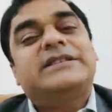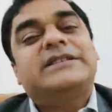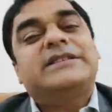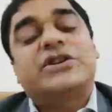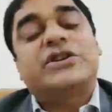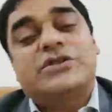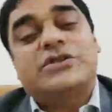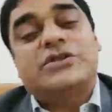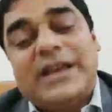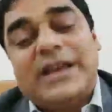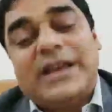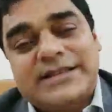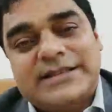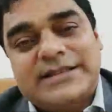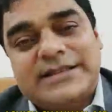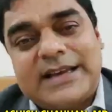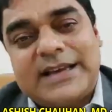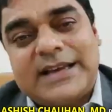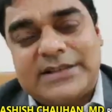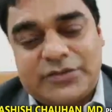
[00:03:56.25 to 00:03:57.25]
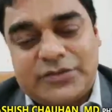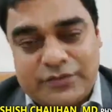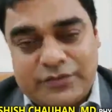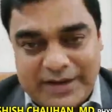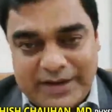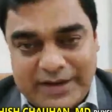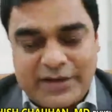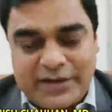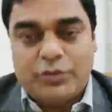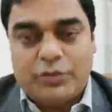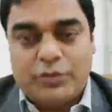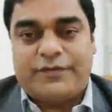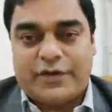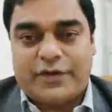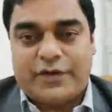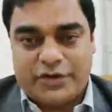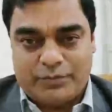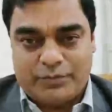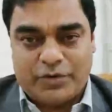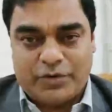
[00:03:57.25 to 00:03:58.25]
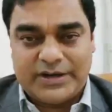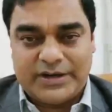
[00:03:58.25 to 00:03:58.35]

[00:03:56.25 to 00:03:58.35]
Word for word: still exercise is very good for your